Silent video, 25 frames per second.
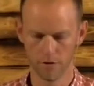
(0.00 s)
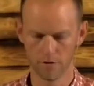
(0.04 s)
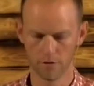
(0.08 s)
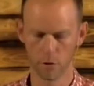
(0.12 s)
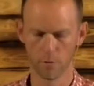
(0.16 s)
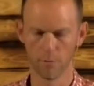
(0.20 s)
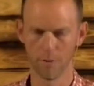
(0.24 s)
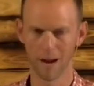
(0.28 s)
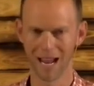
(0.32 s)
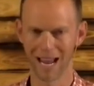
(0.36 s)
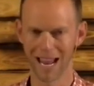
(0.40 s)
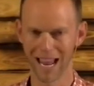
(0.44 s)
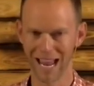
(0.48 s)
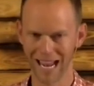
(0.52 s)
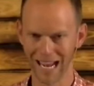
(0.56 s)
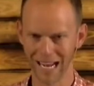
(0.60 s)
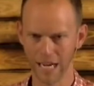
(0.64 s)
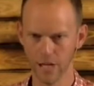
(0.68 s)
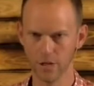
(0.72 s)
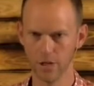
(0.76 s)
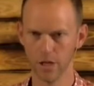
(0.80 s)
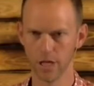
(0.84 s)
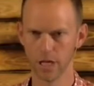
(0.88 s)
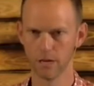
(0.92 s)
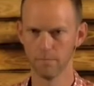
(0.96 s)
for my
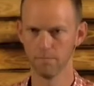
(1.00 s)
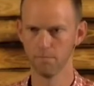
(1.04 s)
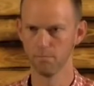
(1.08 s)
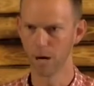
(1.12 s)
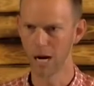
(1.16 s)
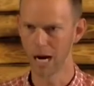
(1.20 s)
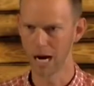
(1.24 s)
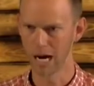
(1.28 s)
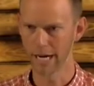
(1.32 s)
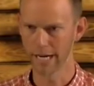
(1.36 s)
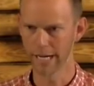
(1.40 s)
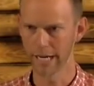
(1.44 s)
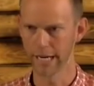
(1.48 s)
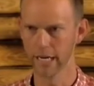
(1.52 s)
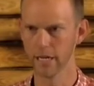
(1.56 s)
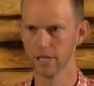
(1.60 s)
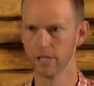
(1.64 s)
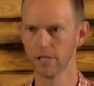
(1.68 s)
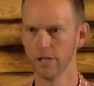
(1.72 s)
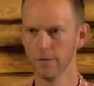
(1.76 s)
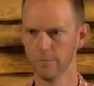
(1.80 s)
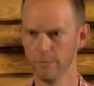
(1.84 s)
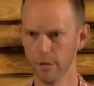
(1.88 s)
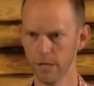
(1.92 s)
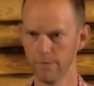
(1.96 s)
aging body
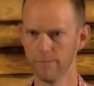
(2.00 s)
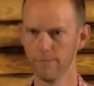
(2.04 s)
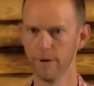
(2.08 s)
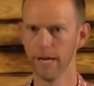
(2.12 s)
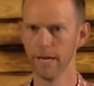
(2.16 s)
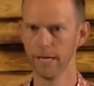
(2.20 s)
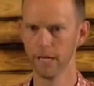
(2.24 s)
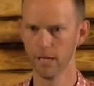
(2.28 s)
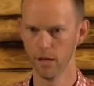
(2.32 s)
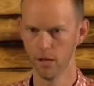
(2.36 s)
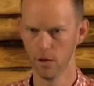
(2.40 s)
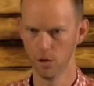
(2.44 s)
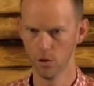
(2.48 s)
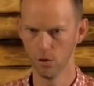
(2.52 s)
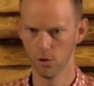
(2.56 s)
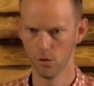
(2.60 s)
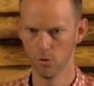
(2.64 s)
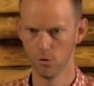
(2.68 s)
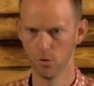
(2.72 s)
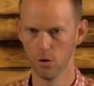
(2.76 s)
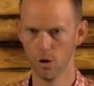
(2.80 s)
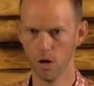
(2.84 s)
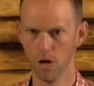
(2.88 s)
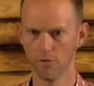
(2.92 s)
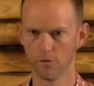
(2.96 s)
to be made
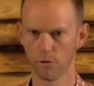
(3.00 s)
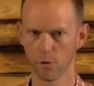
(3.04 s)
new,